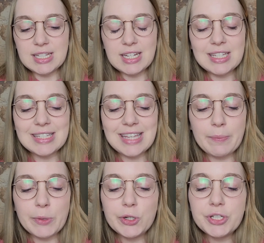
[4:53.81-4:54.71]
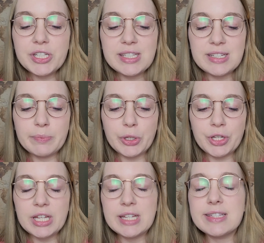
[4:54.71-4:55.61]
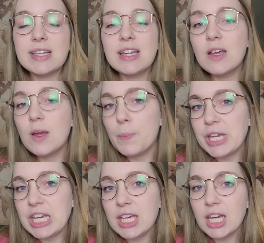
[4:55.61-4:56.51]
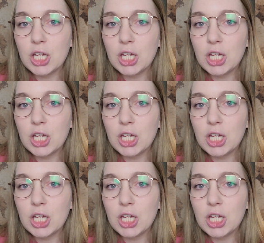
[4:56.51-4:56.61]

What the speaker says: its chemical symbol is Pu.